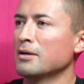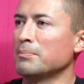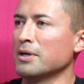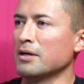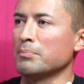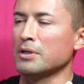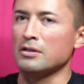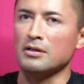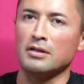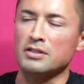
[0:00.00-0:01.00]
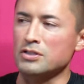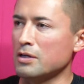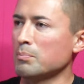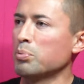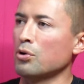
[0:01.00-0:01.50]
But but is it
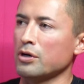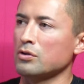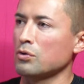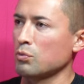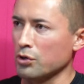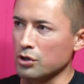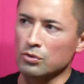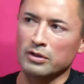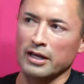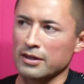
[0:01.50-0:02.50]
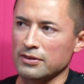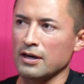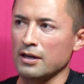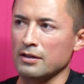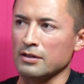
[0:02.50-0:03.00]
important, or were you like that?